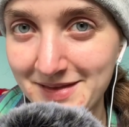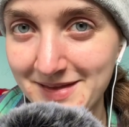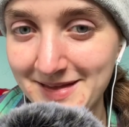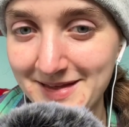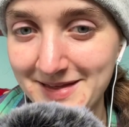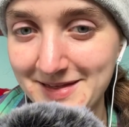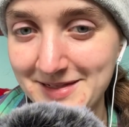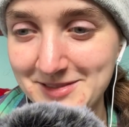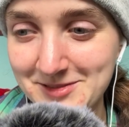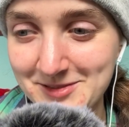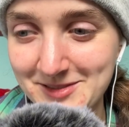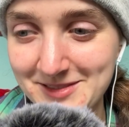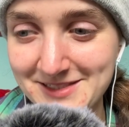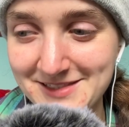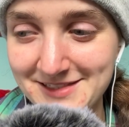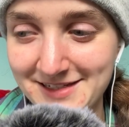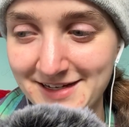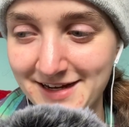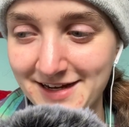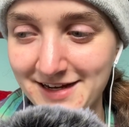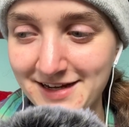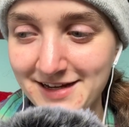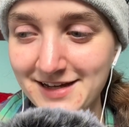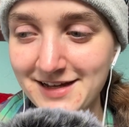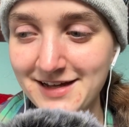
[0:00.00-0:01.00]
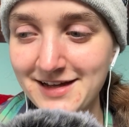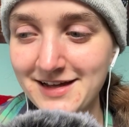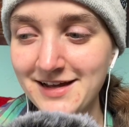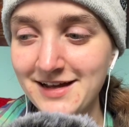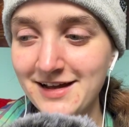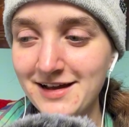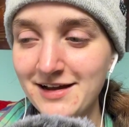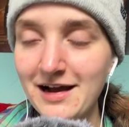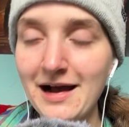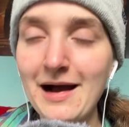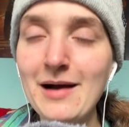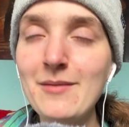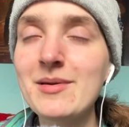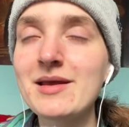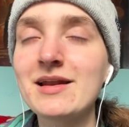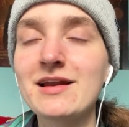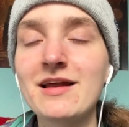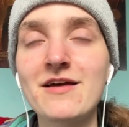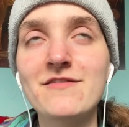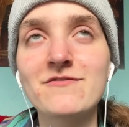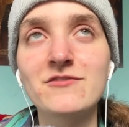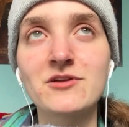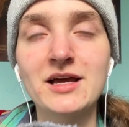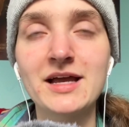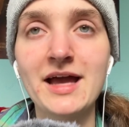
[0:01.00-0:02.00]
interesting. I mean, I
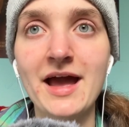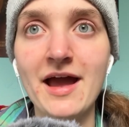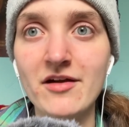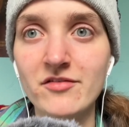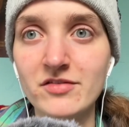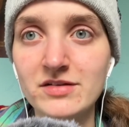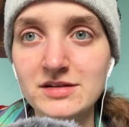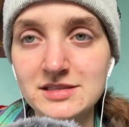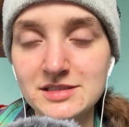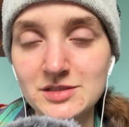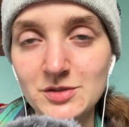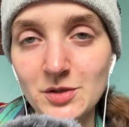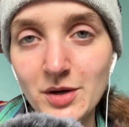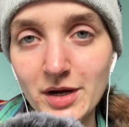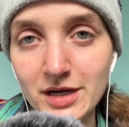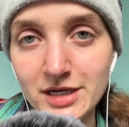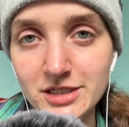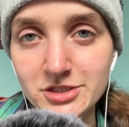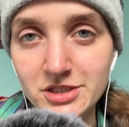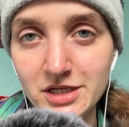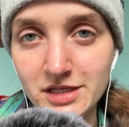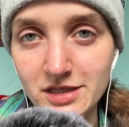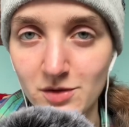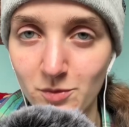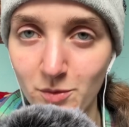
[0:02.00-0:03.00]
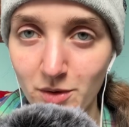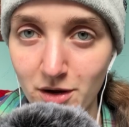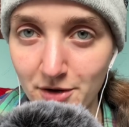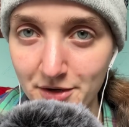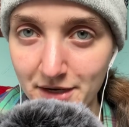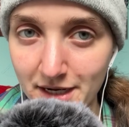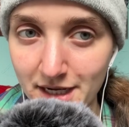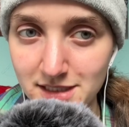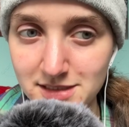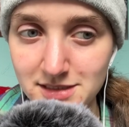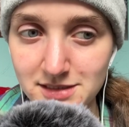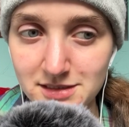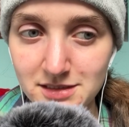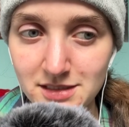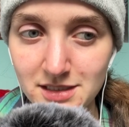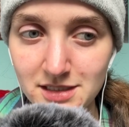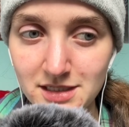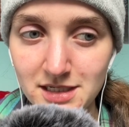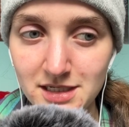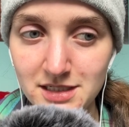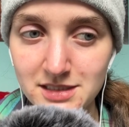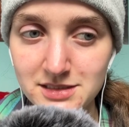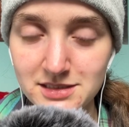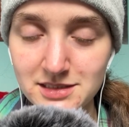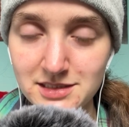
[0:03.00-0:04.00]
feel like every single country in the world has
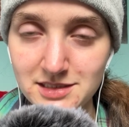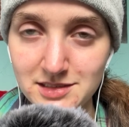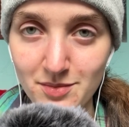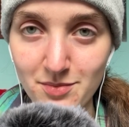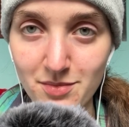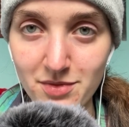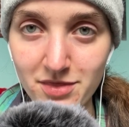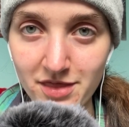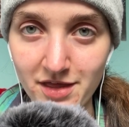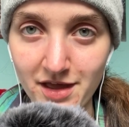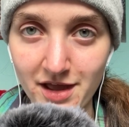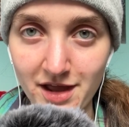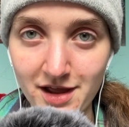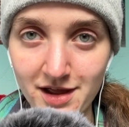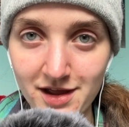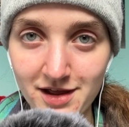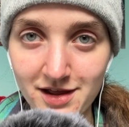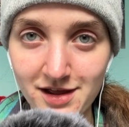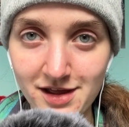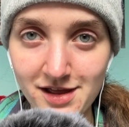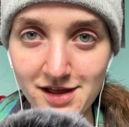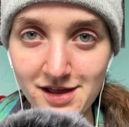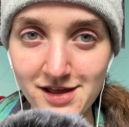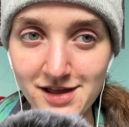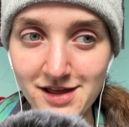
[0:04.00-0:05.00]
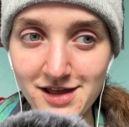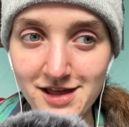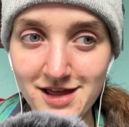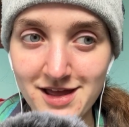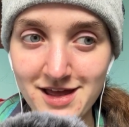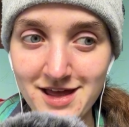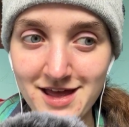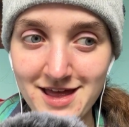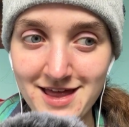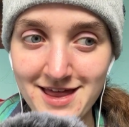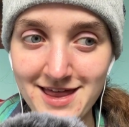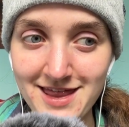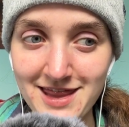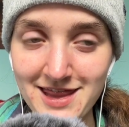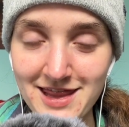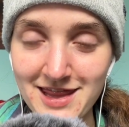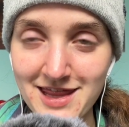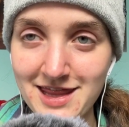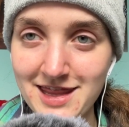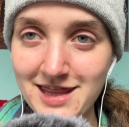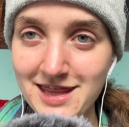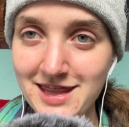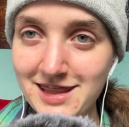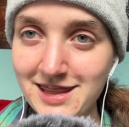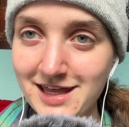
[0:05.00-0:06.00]
something
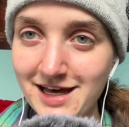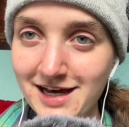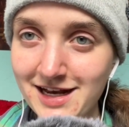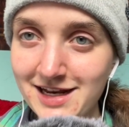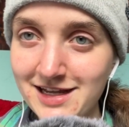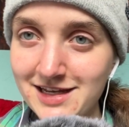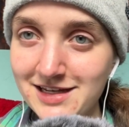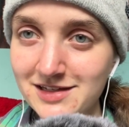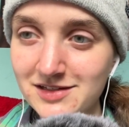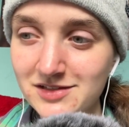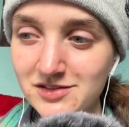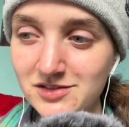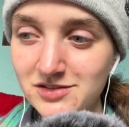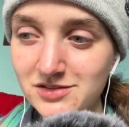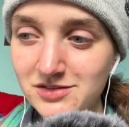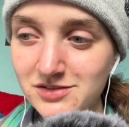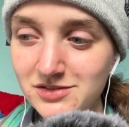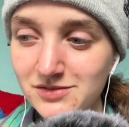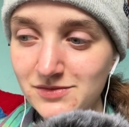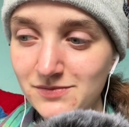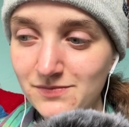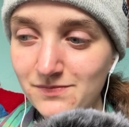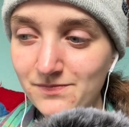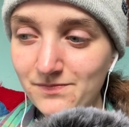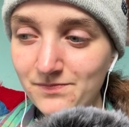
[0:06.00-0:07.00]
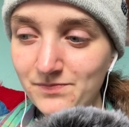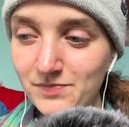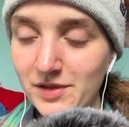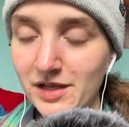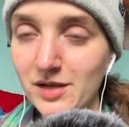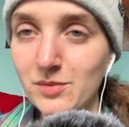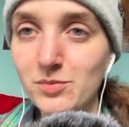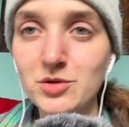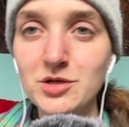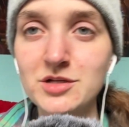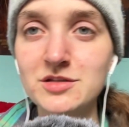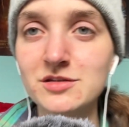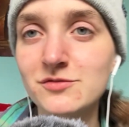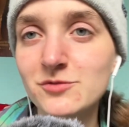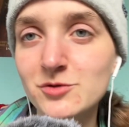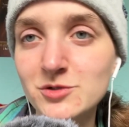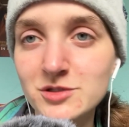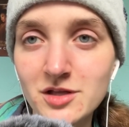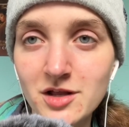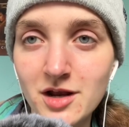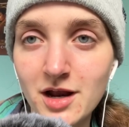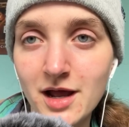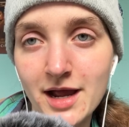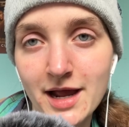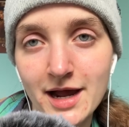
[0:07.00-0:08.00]
that is like beautiful to
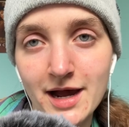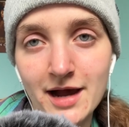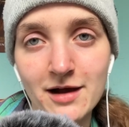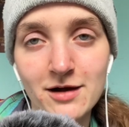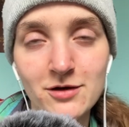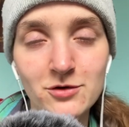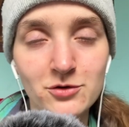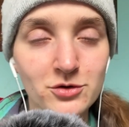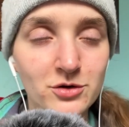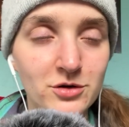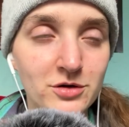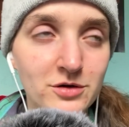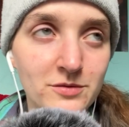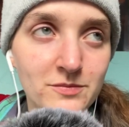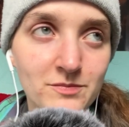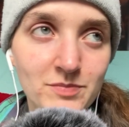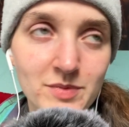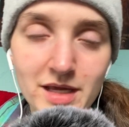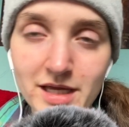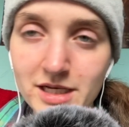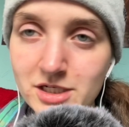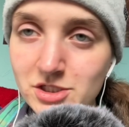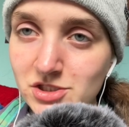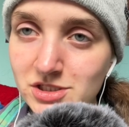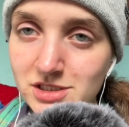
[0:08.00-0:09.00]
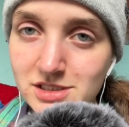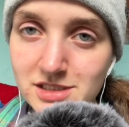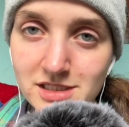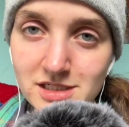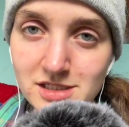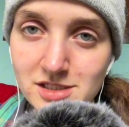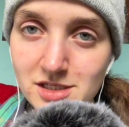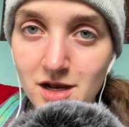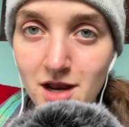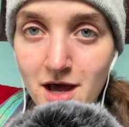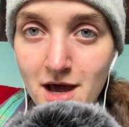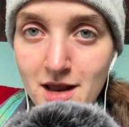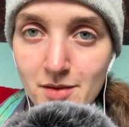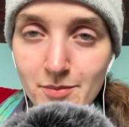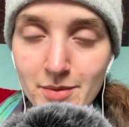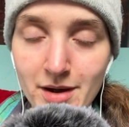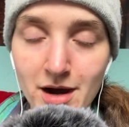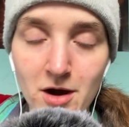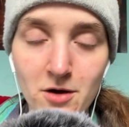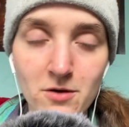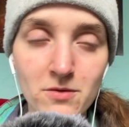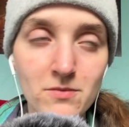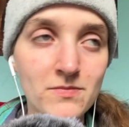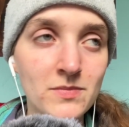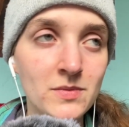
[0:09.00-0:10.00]
look at or interesting to learn
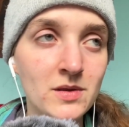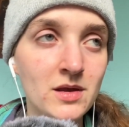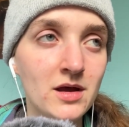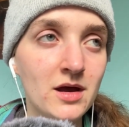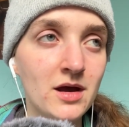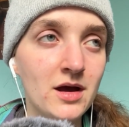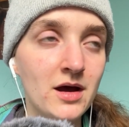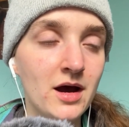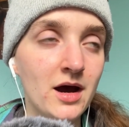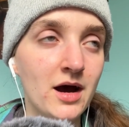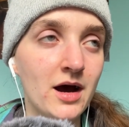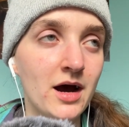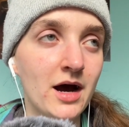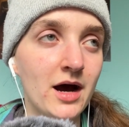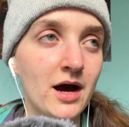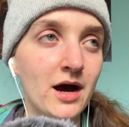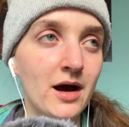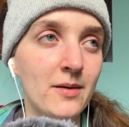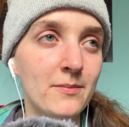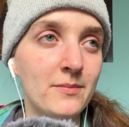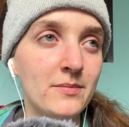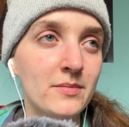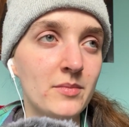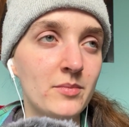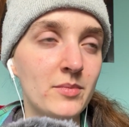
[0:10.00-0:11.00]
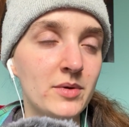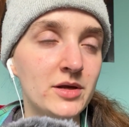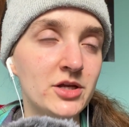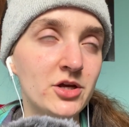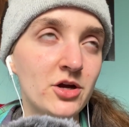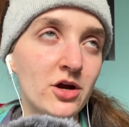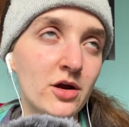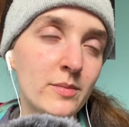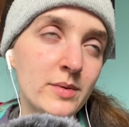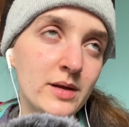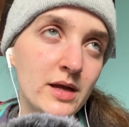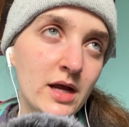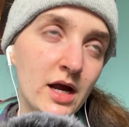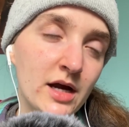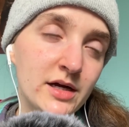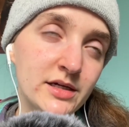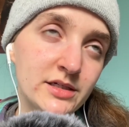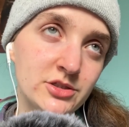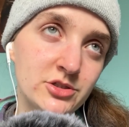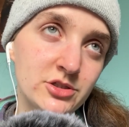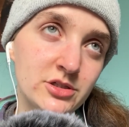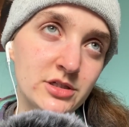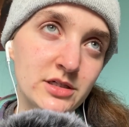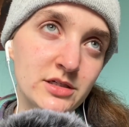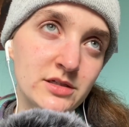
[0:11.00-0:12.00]
about. But European
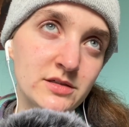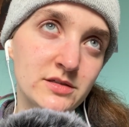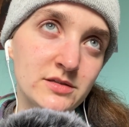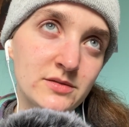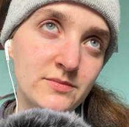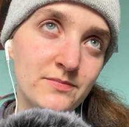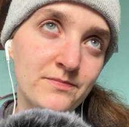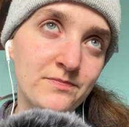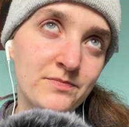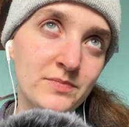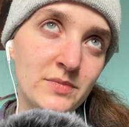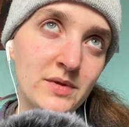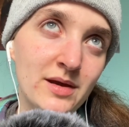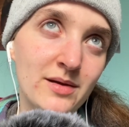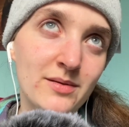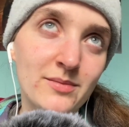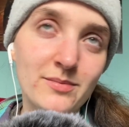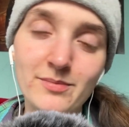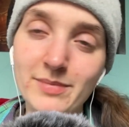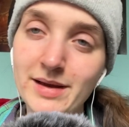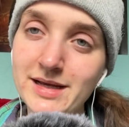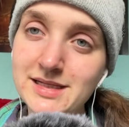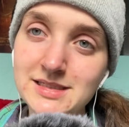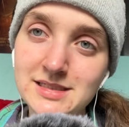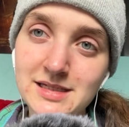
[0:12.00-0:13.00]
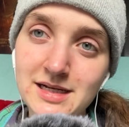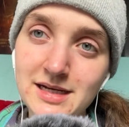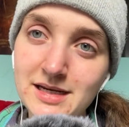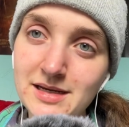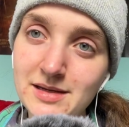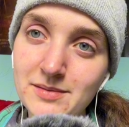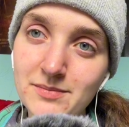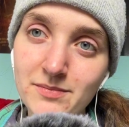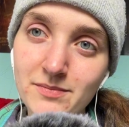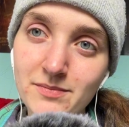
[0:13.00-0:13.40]
countries, basically